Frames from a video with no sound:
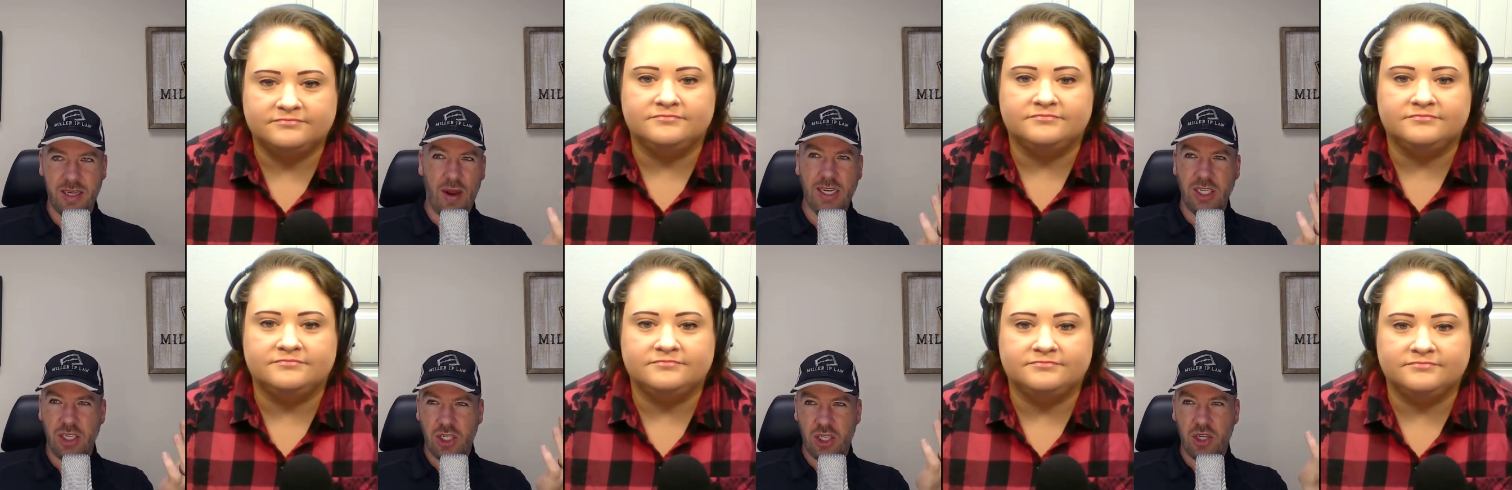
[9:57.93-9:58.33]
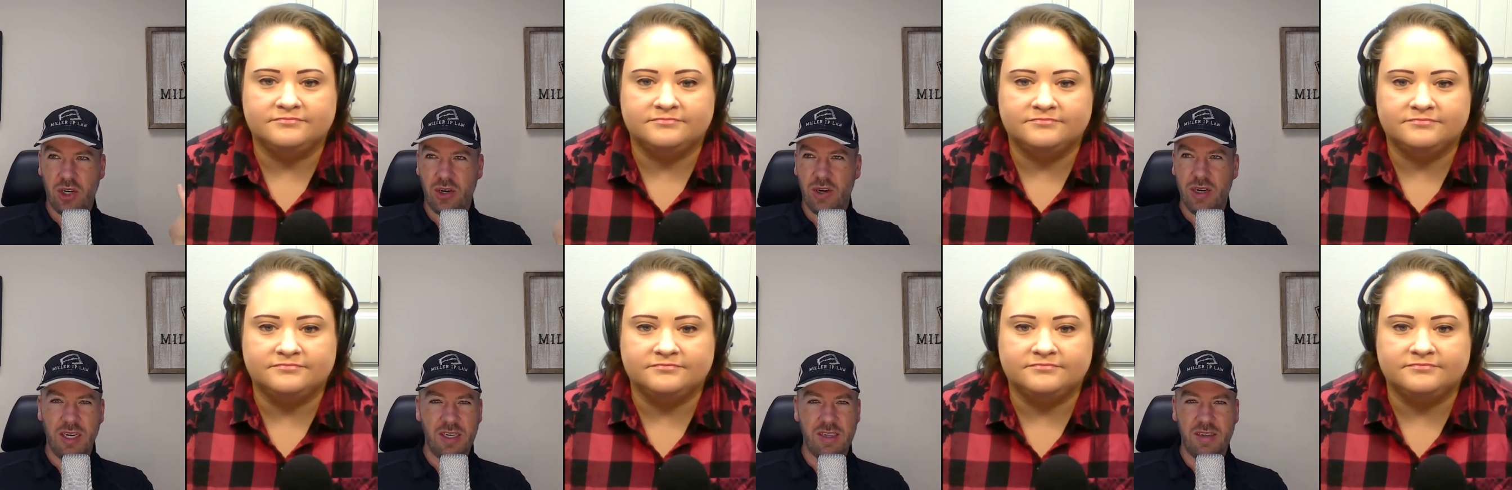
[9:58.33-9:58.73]

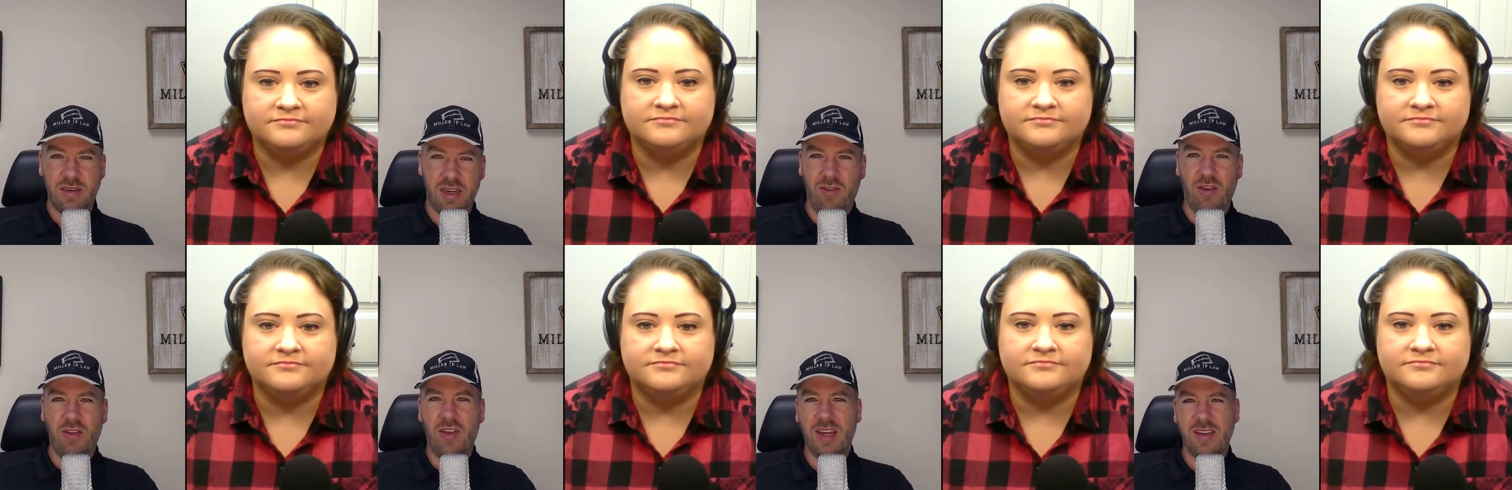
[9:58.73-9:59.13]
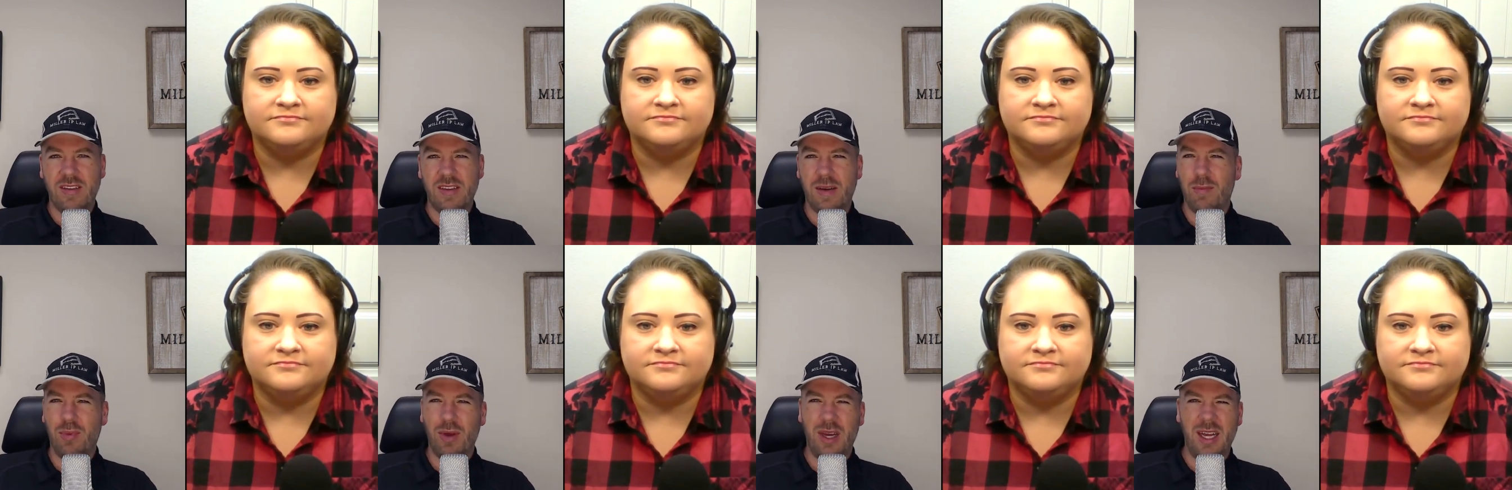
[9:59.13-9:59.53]
Speaker 1: registered and it's, everything
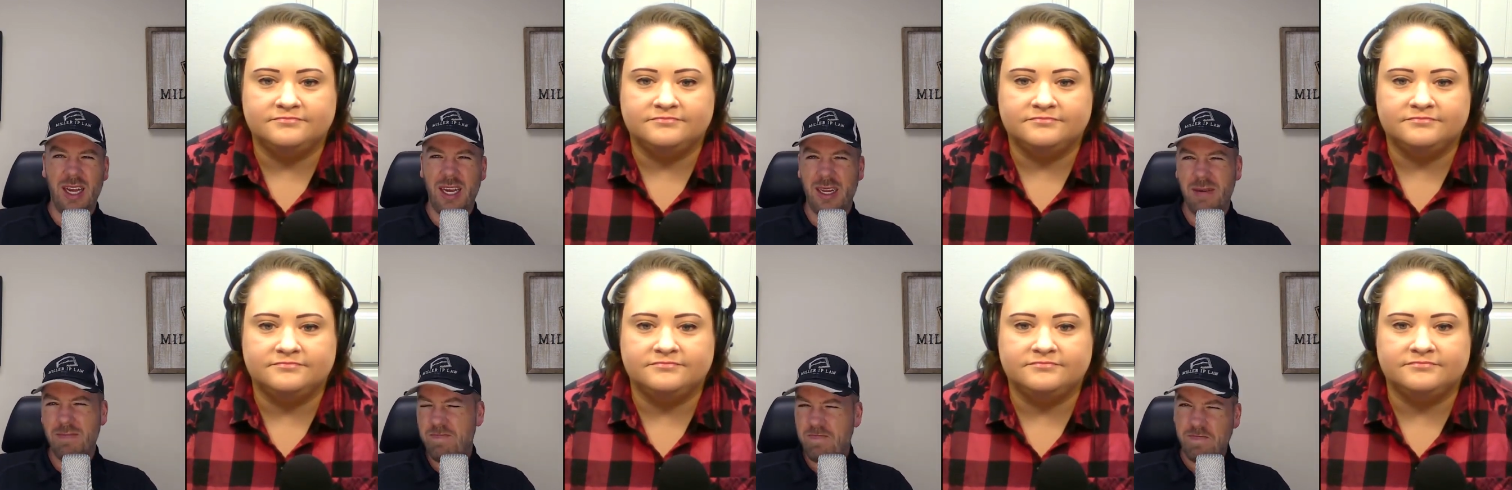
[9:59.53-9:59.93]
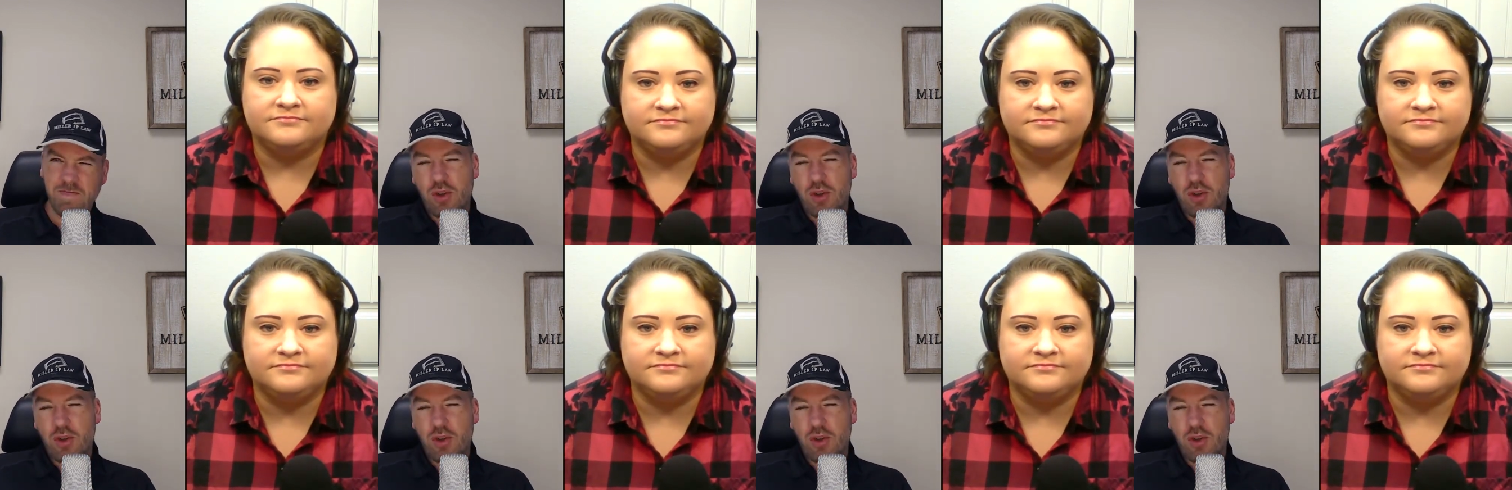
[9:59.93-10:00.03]
is completed.